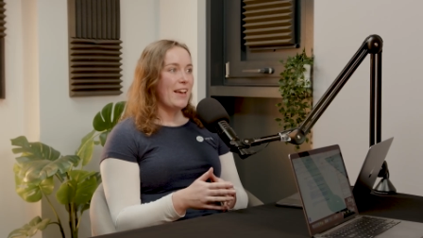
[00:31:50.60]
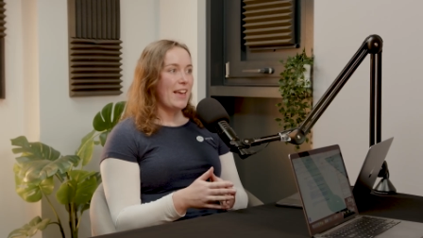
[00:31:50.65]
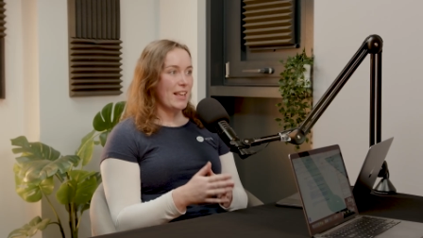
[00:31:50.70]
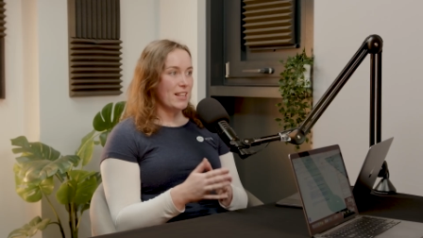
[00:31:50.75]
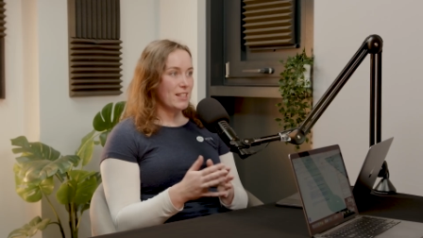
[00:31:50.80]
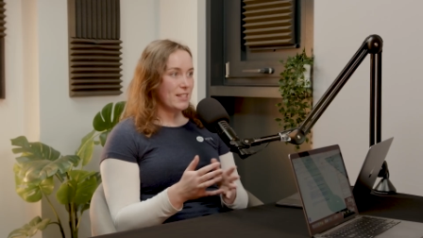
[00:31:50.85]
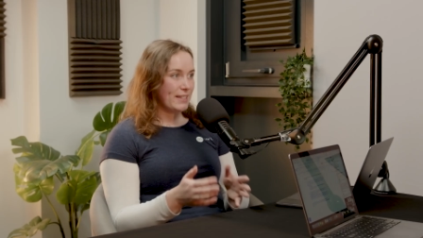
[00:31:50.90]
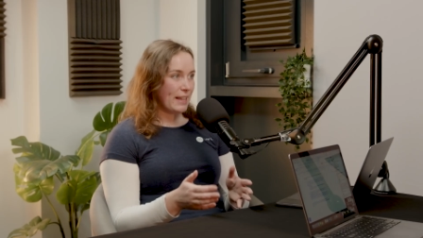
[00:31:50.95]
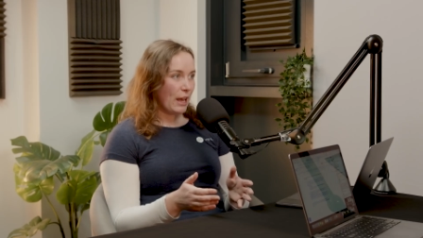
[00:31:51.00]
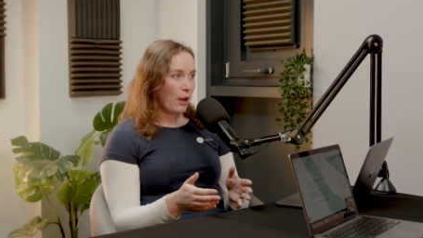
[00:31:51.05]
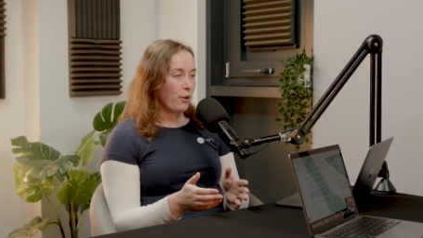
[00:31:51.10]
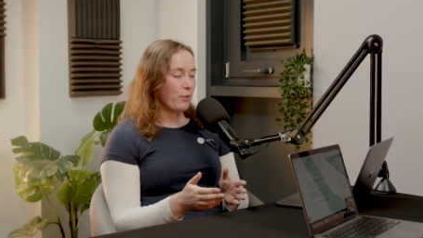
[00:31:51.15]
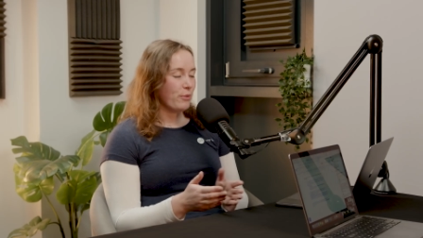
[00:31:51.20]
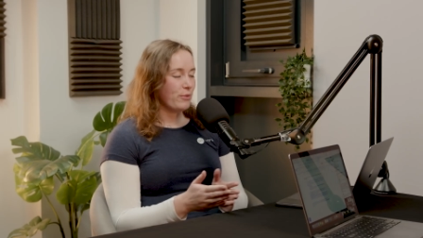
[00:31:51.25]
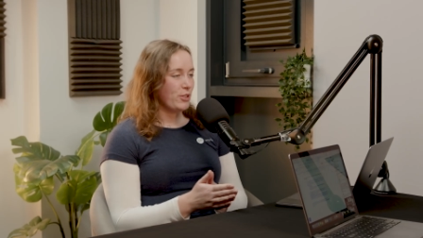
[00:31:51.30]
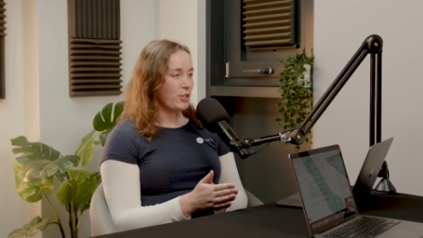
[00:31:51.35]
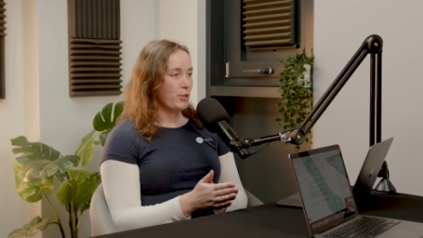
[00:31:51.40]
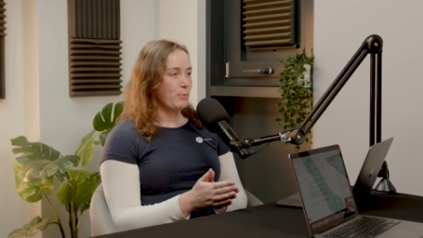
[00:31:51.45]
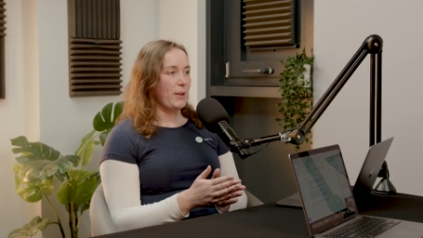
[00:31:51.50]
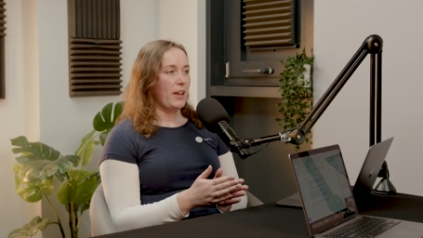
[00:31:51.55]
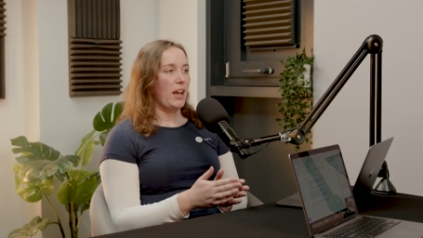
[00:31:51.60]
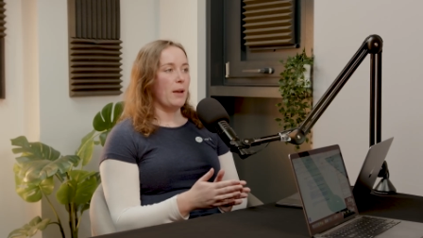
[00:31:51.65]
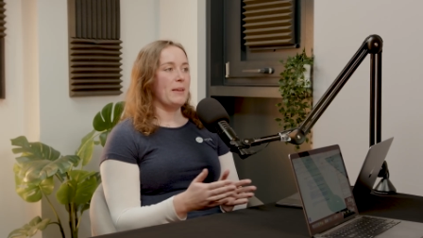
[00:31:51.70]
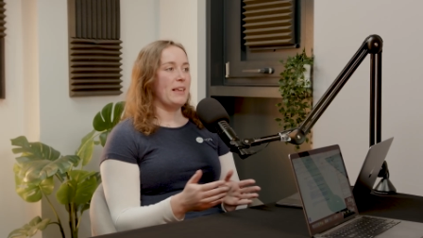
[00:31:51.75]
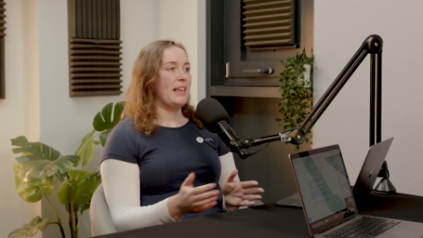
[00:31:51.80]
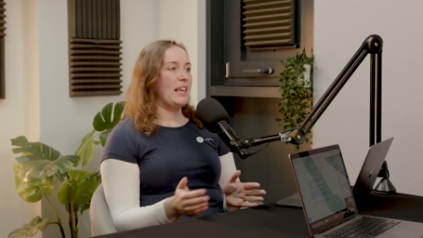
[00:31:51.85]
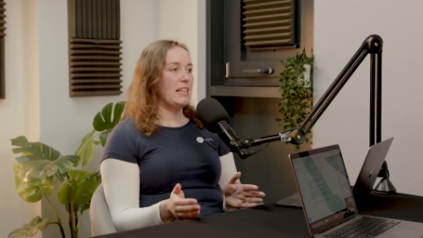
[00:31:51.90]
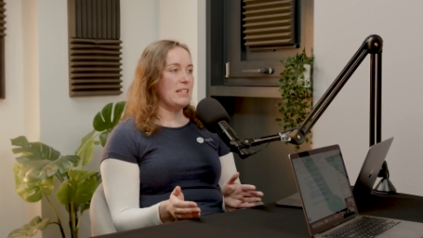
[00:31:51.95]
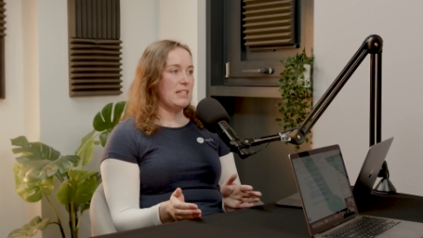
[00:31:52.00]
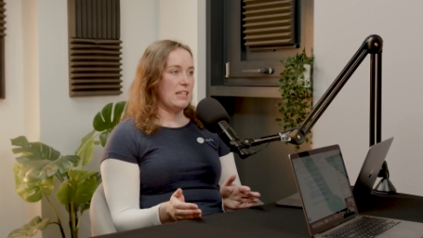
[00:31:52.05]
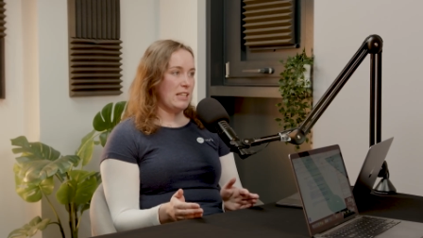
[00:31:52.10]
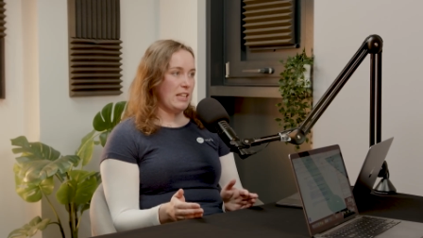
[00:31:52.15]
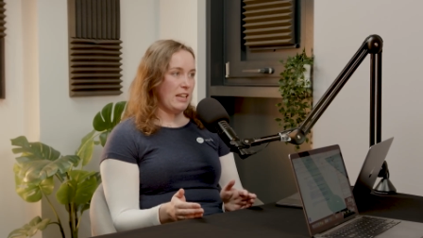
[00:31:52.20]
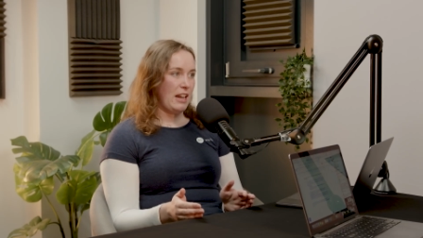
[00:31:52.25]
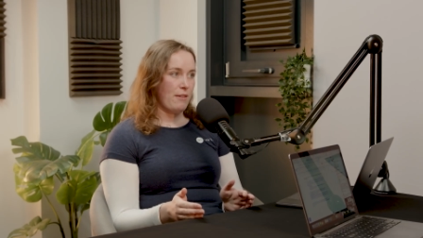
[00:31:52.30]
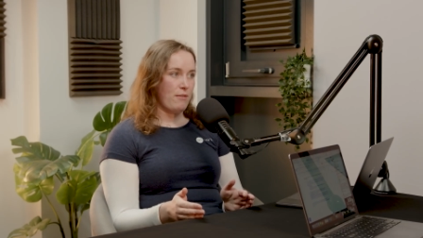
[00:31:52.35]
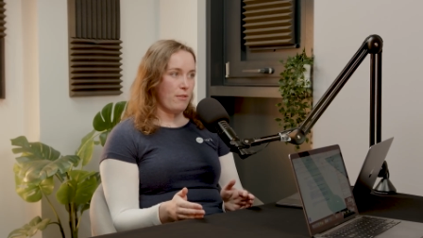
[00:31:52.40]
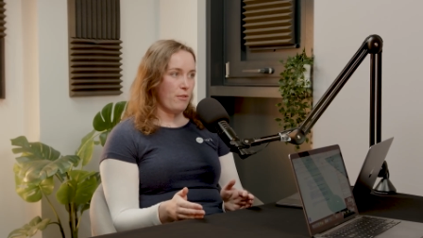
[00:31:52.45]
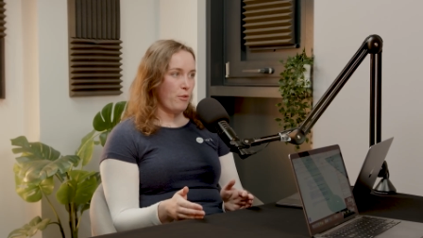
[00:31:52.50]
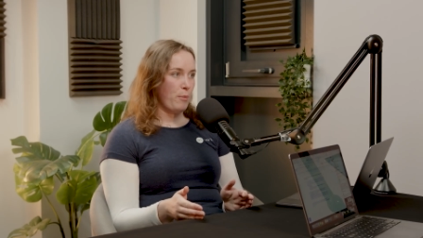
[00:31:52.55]
itself just becoming easier than
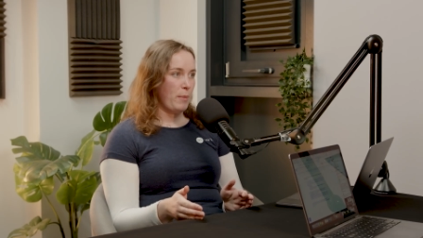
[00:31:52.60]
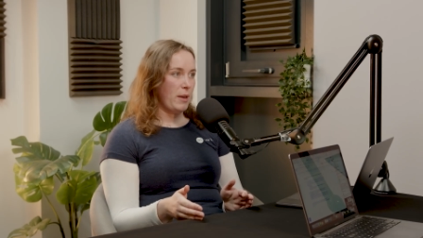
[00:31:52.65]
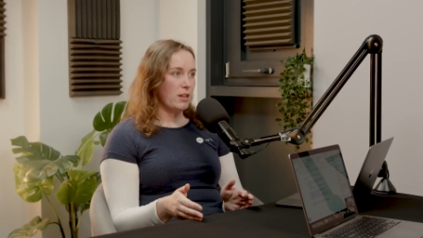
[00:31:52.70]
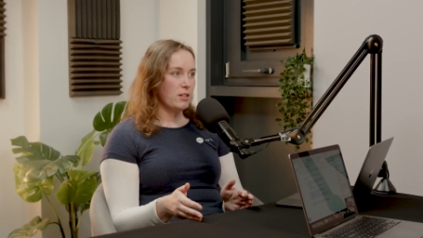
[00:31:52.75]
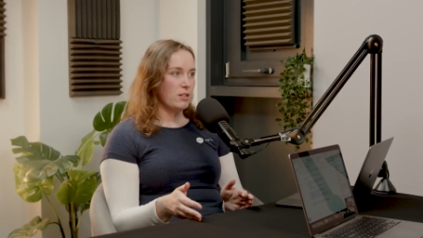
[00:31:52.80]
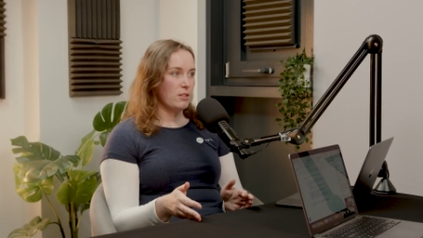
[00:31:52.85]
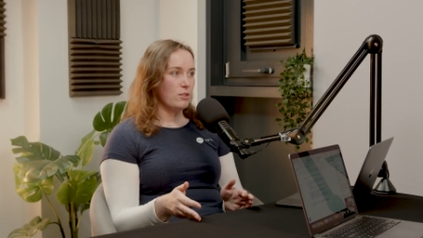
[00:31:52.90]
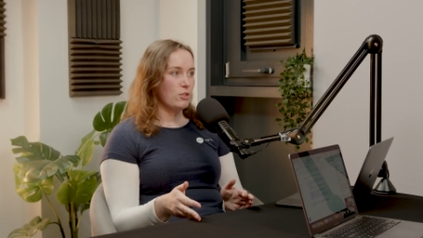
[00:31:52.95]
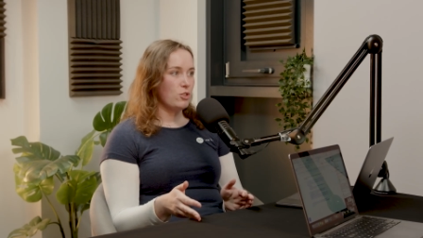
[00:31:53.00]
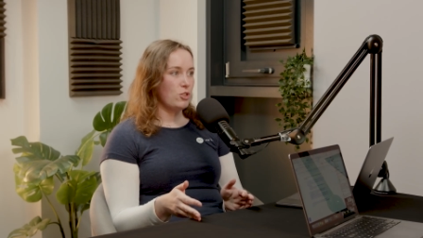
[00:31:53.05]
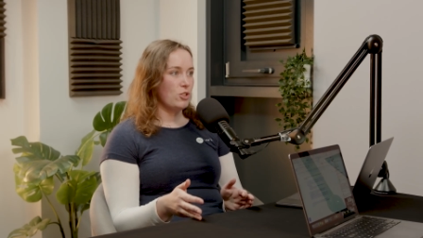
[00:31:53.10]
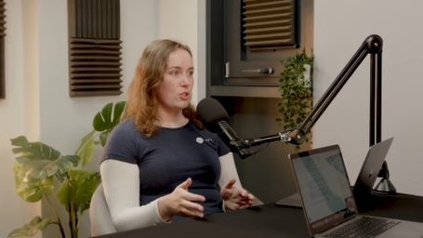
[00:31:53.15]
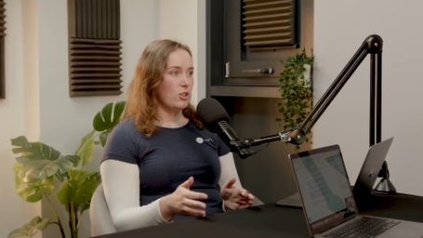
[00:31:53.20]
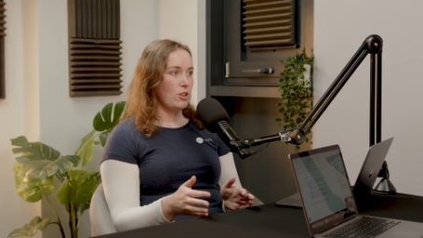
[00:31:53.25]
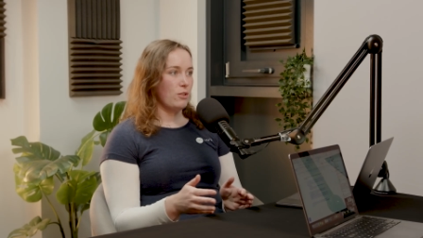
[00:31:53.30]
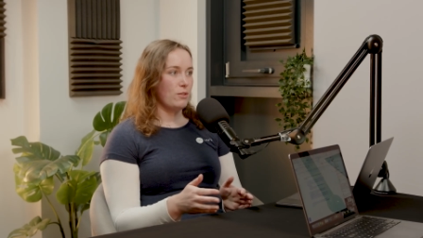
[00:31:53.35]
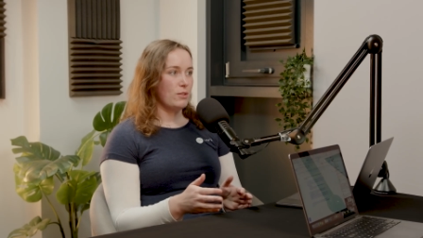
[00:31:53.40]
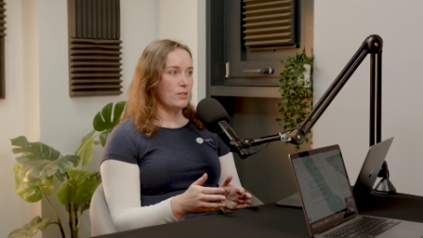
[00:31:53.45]
ever for merchants to do.